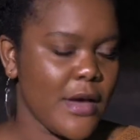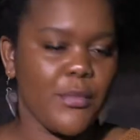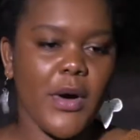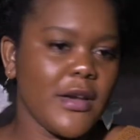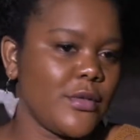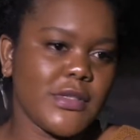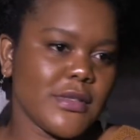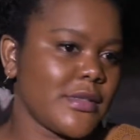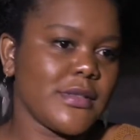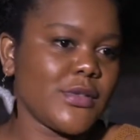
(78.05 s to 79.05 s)
Impala were
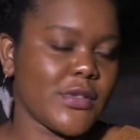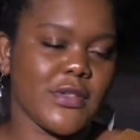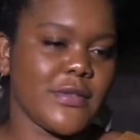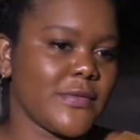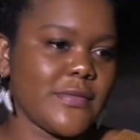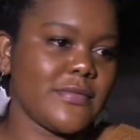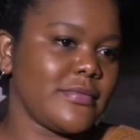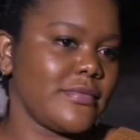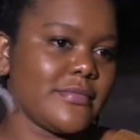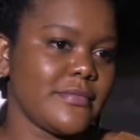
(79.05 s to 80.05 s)
just sort of
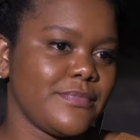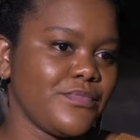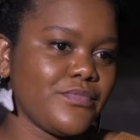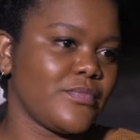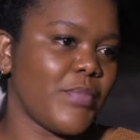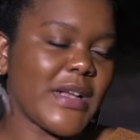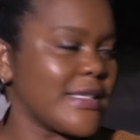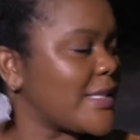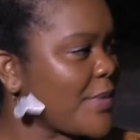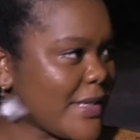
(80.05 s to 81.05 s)

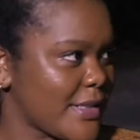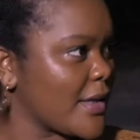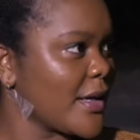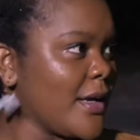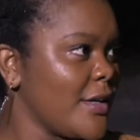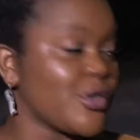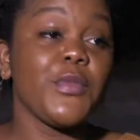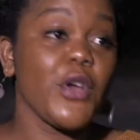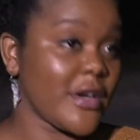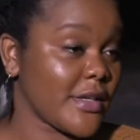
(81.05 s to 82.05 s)
participating, to
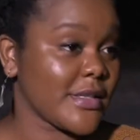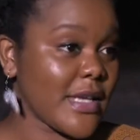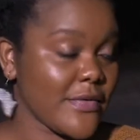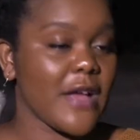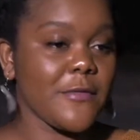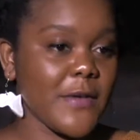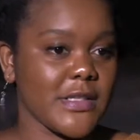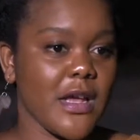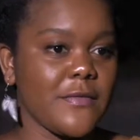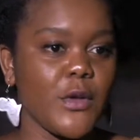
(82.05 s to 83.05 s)
be honest, in that
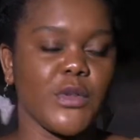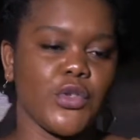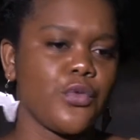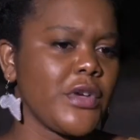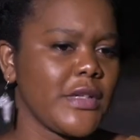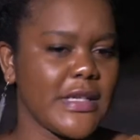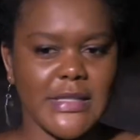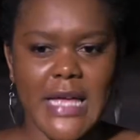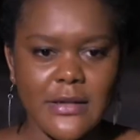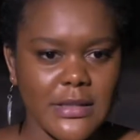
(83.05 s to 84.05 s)
first half. There was no real
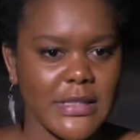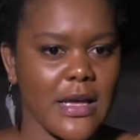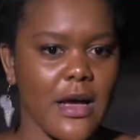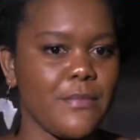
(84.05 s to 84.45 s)
intent.